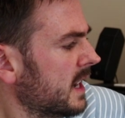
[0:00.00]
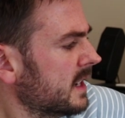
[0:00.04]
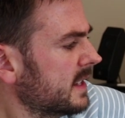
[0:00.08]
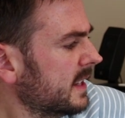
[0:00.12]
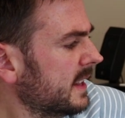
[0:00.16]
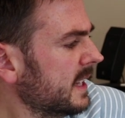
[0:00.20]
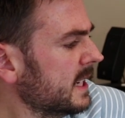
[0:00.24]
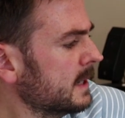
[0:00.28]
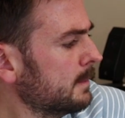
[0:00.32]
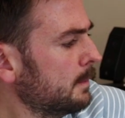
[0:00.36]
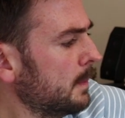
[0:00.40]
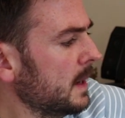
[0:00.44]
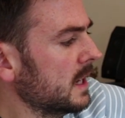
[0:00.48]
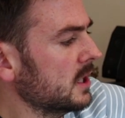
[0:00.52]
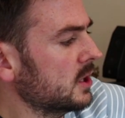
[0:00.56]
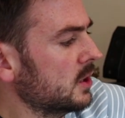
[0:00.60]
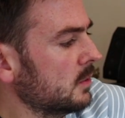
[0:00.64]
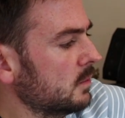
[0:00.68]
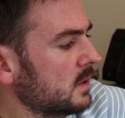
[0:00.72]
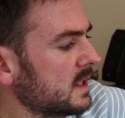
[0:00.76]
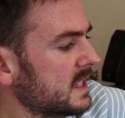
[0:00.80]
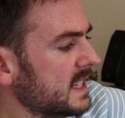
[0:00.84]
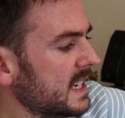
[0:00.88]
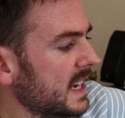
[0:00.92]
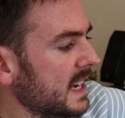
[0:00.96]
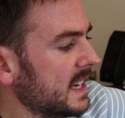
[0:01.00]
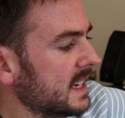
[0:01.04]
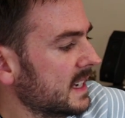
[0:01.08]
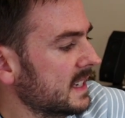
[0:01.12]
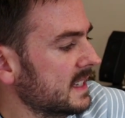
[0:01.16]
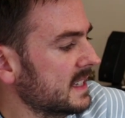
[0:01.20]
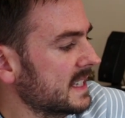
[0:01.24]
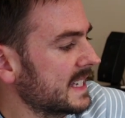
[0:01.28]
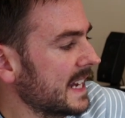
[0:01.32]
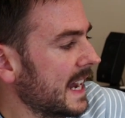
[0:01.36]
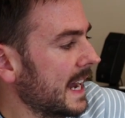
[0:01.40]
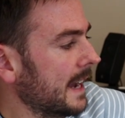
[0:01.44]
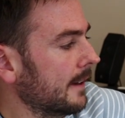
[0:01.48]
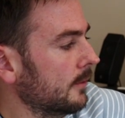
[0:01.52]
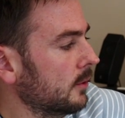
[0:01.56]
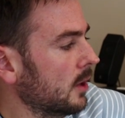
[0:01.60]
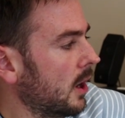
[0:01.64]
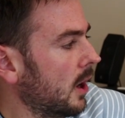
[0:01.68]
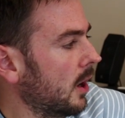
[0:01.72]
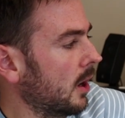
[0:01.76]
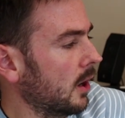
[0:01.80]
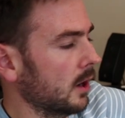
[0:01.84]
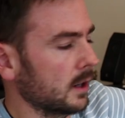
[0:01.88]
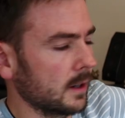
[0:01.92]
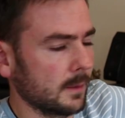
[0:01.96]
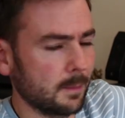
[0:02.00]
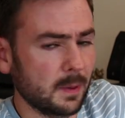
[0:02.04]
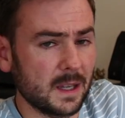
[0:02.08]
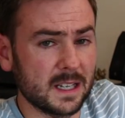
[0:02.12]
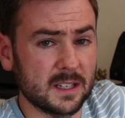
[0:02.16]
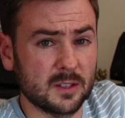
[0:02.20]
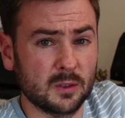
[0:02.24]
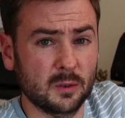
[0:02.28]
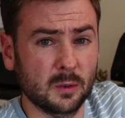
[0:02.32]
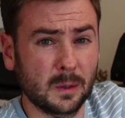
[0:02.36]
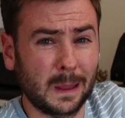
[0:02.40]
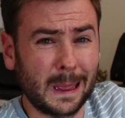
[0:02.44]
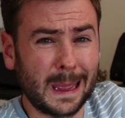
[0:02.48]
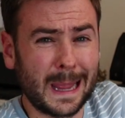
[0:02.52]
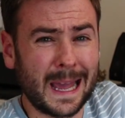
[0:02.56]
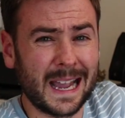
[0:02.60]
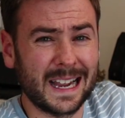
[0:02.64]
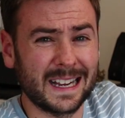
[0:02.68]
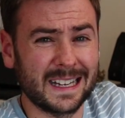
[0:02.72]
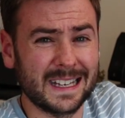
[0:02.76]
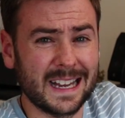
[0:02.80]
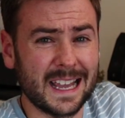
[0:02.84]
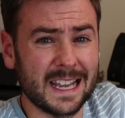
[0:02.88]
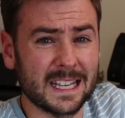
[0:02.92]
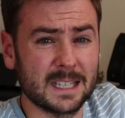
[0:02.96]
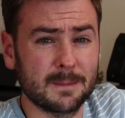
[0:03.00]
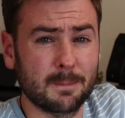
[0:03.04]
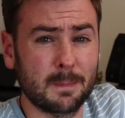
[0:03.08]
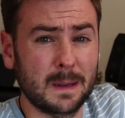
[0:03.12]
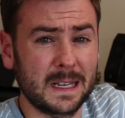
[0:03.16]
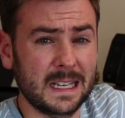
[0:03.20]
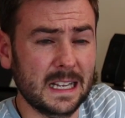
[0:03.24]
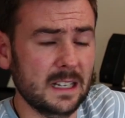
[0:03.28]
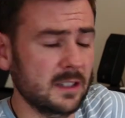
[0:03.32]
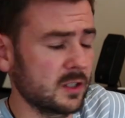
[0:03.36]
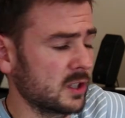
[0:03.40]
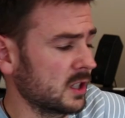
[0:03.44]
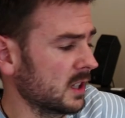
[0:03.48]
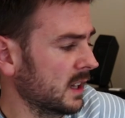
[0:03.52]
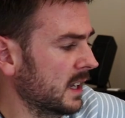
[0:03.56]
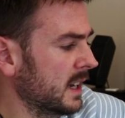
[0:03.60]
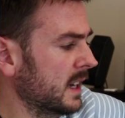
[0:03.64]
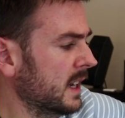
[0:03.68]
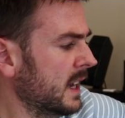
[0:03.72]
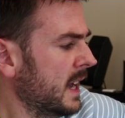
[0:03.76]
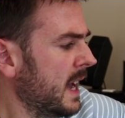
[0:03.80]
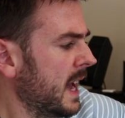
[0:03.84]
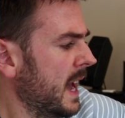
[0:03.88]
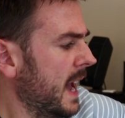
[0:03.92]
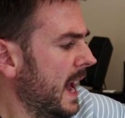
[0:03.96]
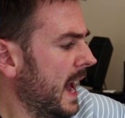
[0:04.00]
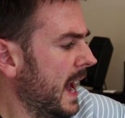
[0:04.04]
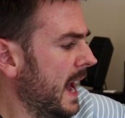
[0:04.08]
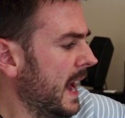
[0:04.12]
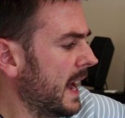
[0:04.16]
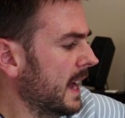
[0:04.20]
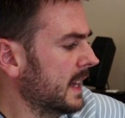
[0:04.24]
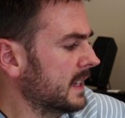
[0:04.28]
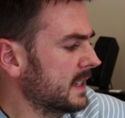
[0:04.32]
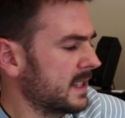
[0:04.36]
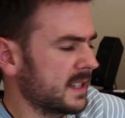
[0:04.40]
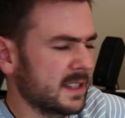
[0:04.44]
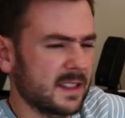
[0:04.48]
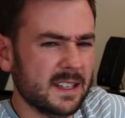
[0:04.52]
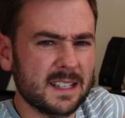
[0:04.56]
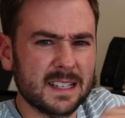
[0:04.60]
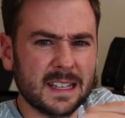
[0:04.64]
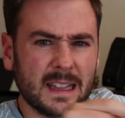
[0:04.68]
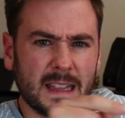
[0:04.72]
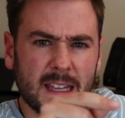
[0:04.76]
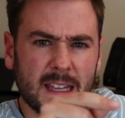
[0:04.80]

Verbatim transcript: So this picture was taken down on a place called Langness Peninsula, and there's